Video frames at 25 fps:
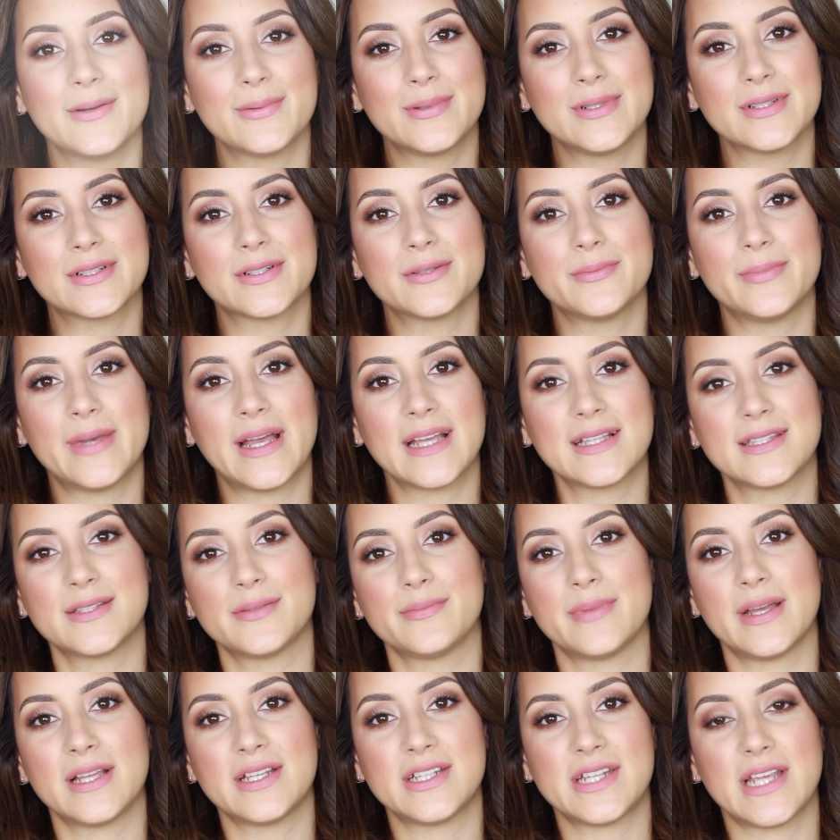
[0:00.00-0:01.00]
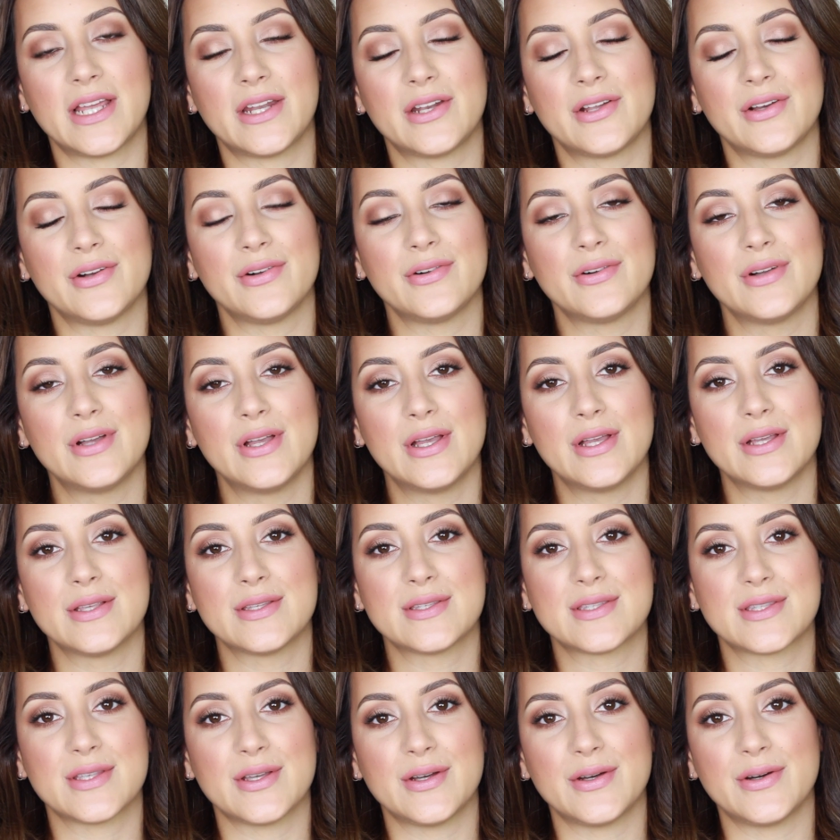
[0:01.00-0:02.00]
and welcome back to my channel.
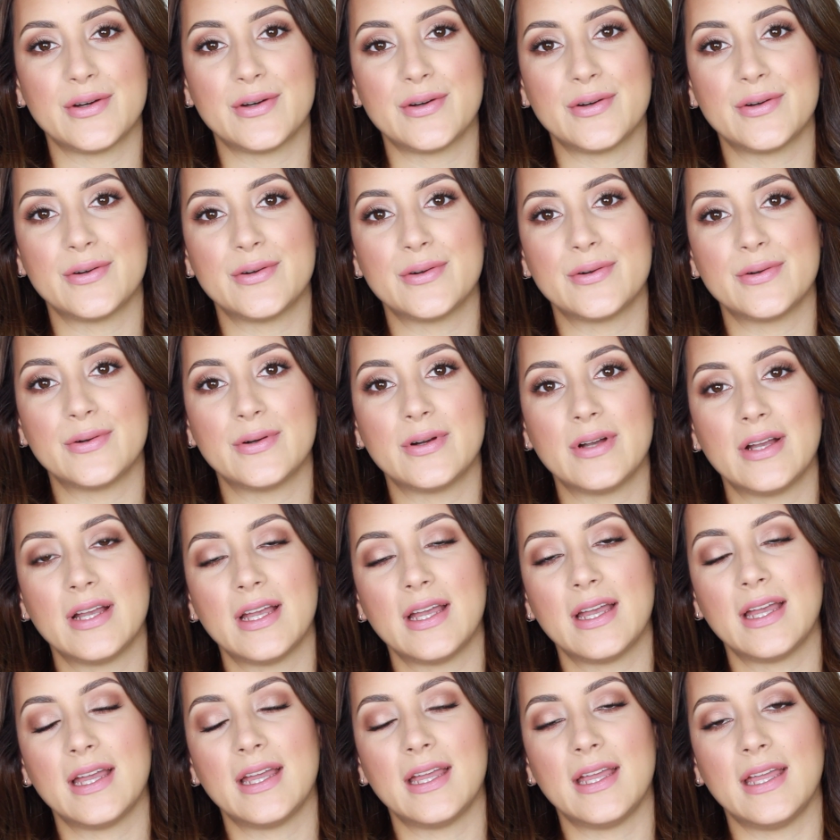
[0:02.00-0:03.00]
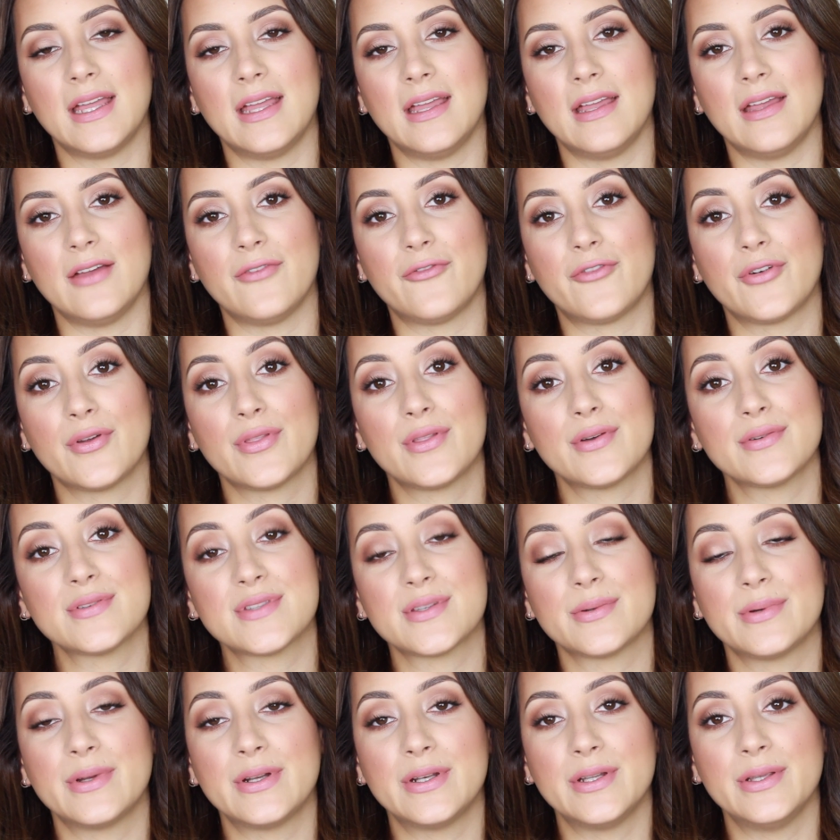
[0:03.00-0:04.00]
So for
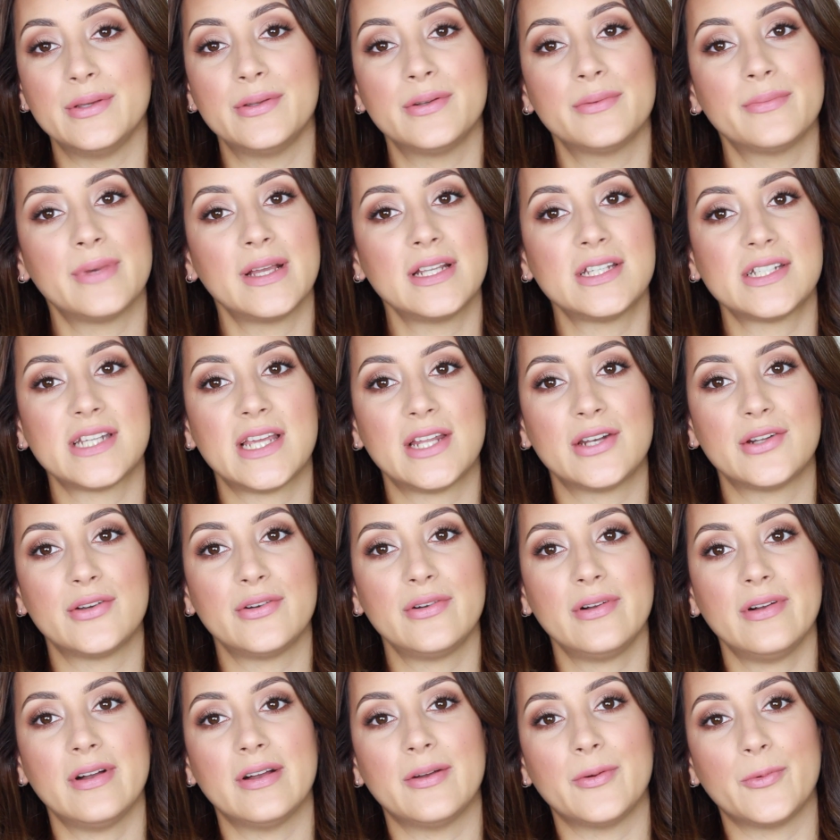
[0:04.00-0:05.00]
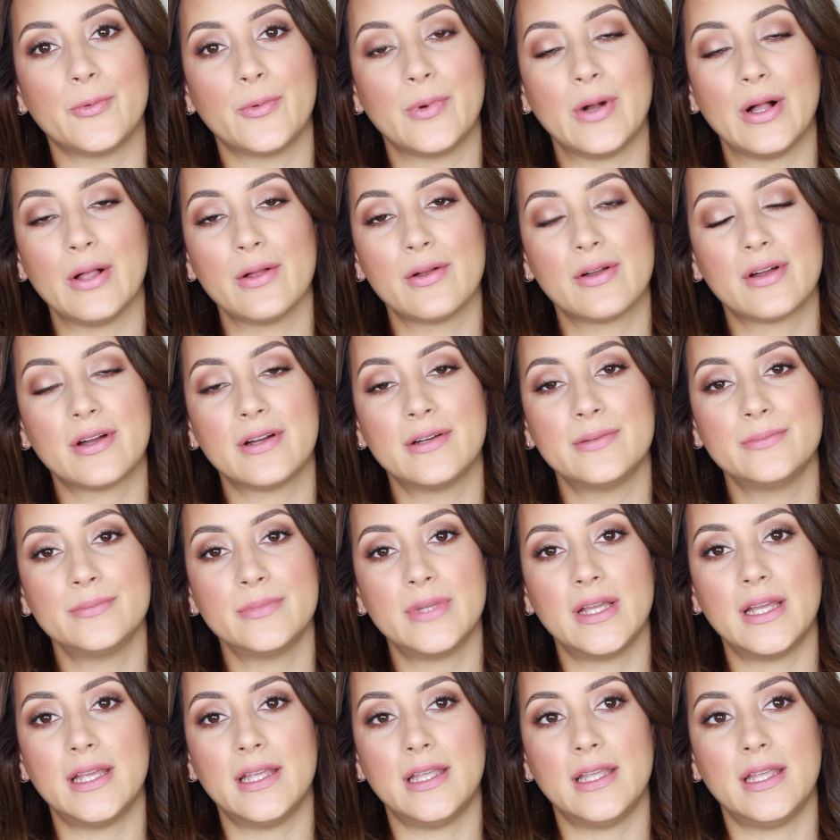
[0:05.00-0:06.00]
those who are new to my channel,
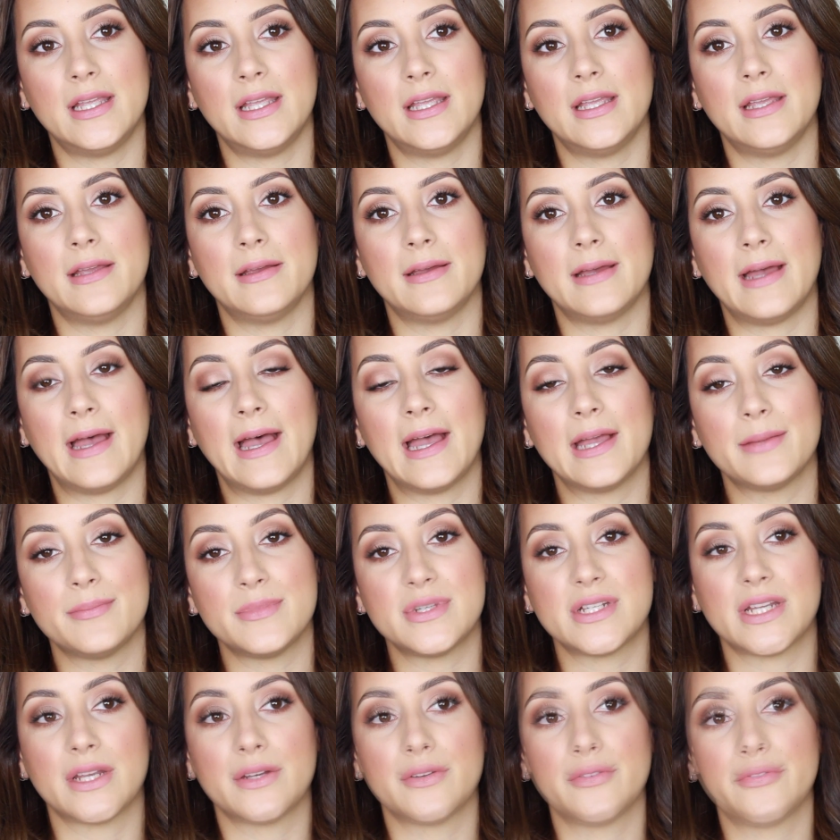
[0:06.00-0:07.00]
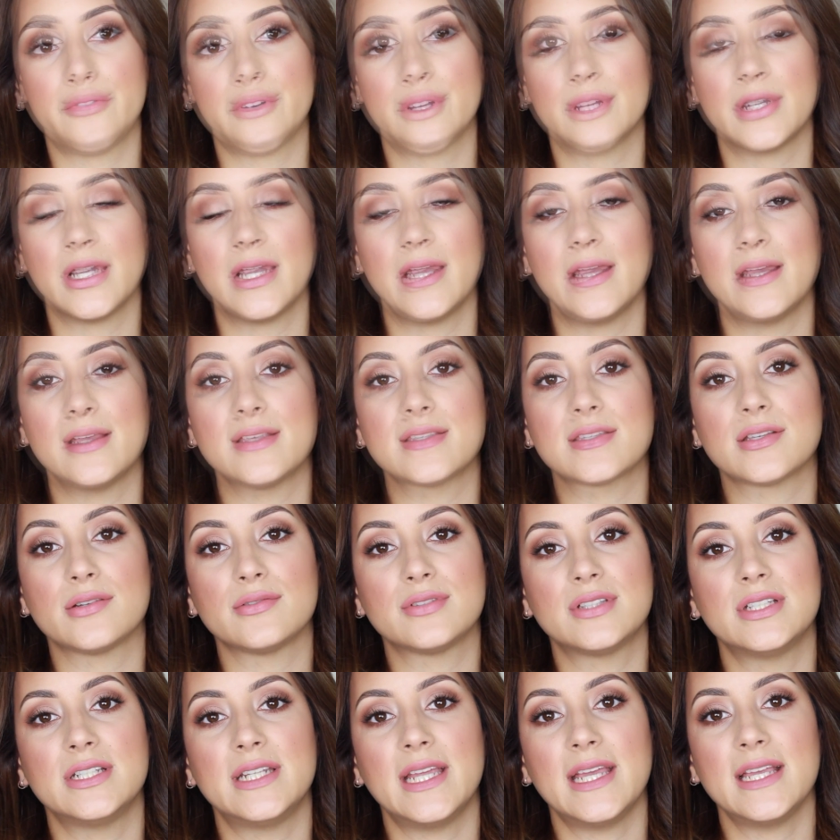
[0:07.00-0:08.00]
welcome. I'm Jennifer.
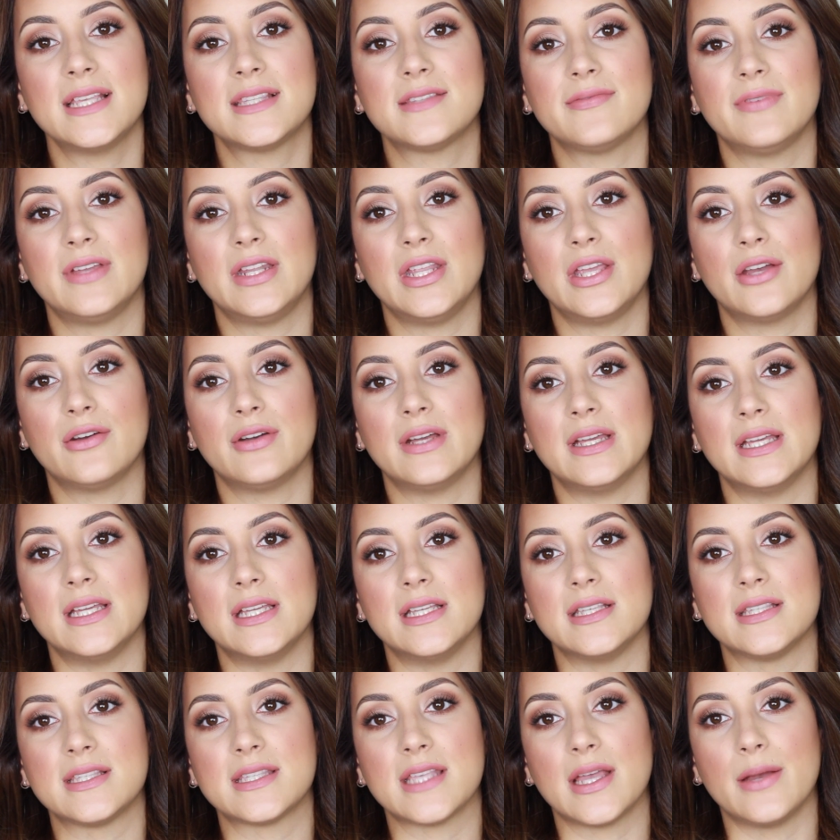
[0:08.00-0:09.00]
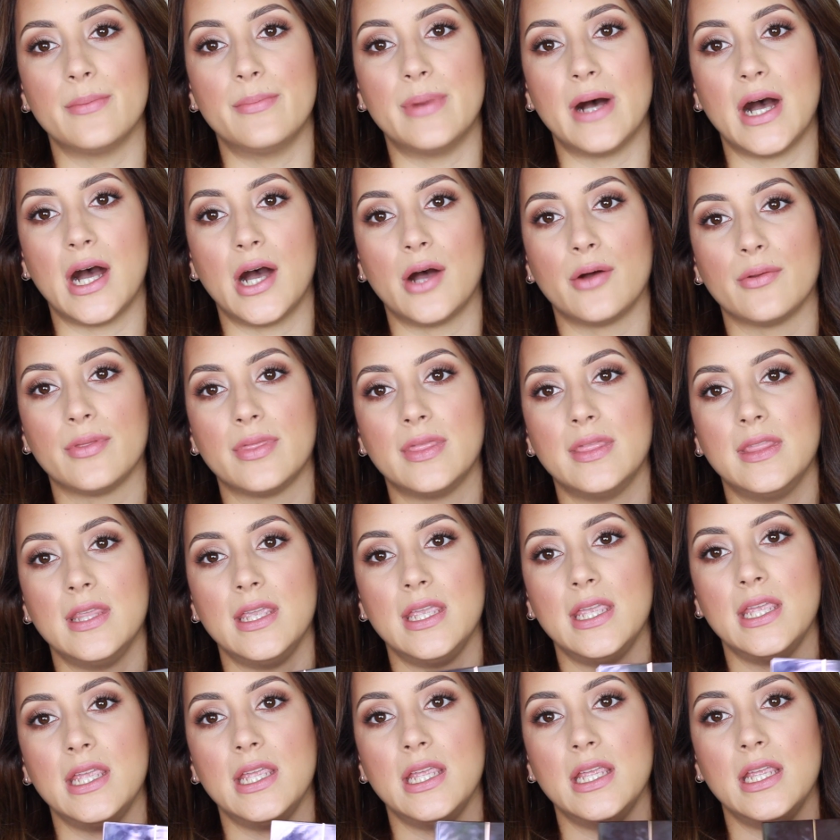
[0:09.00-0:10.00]
So today's video is about
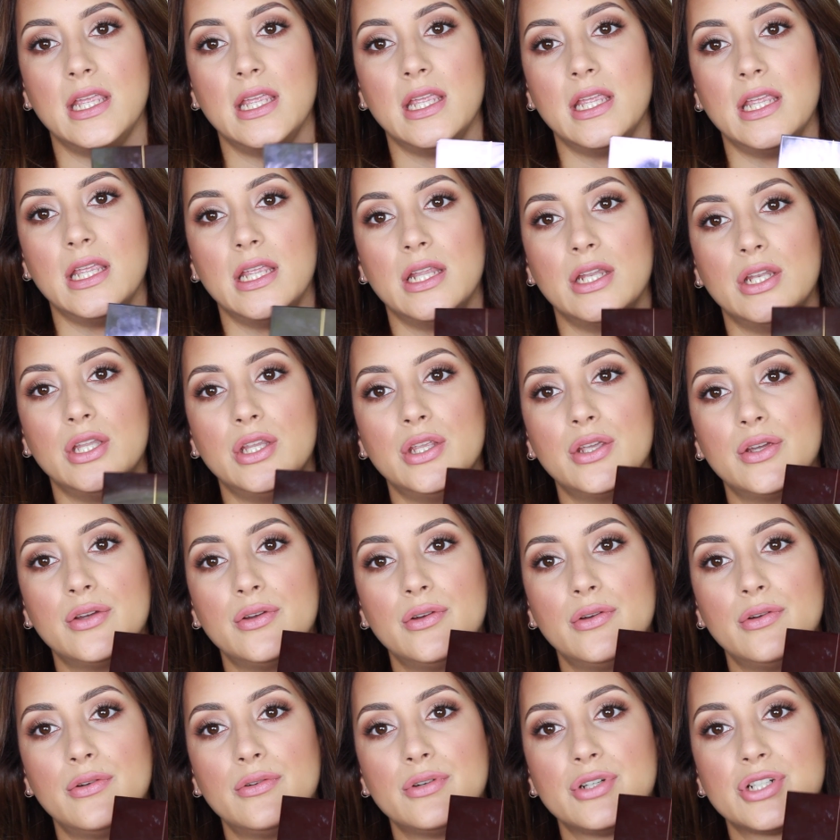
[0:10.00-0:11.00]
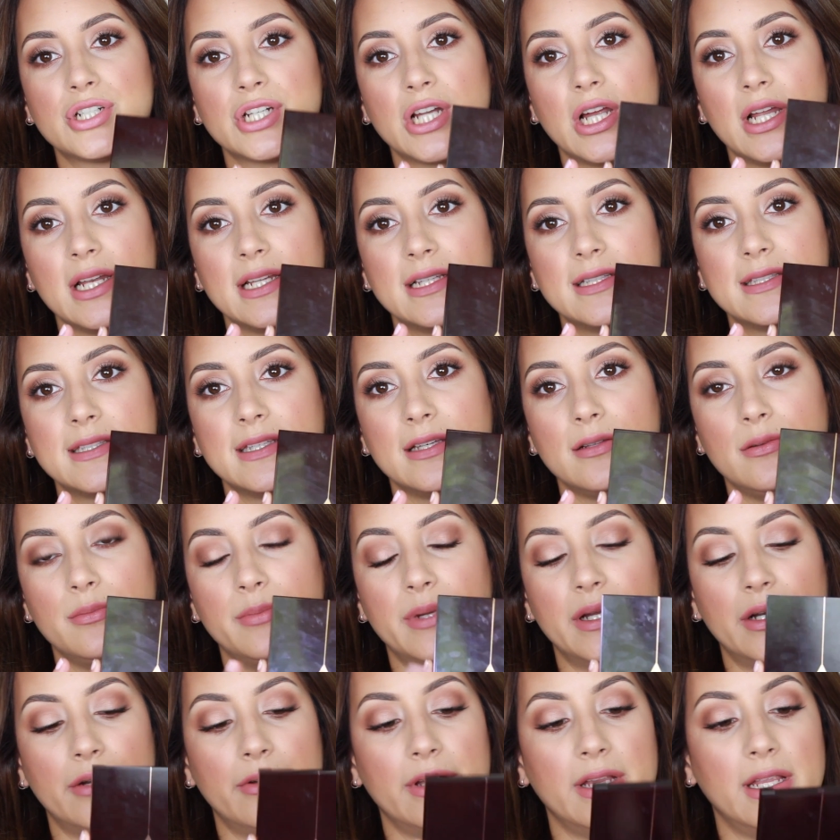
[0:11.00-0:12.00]
the new Charlotte
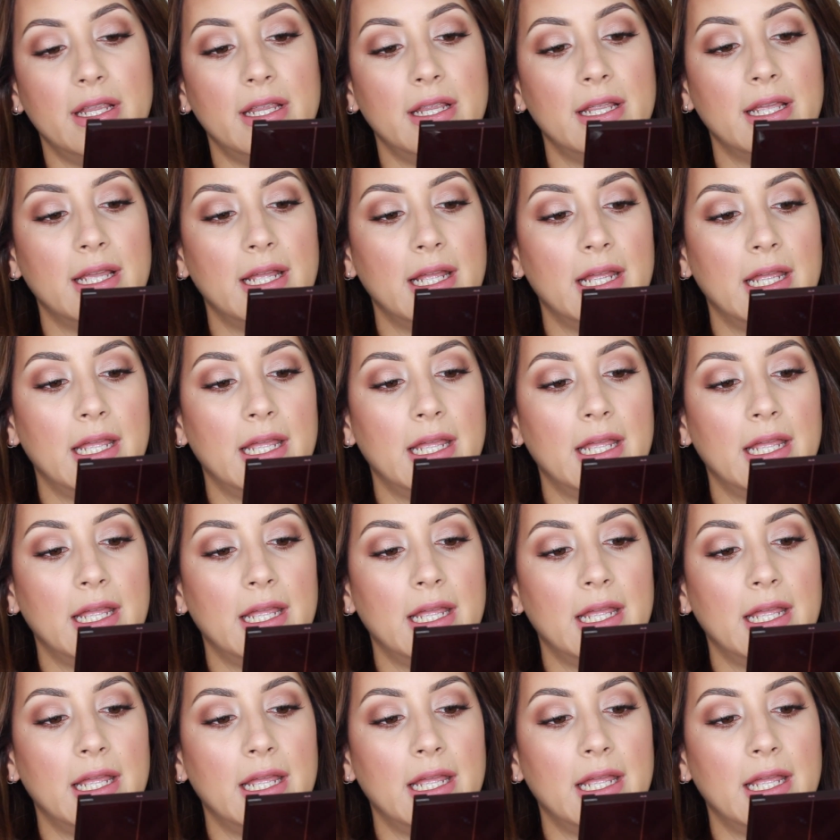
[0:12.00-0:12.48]
Tilbury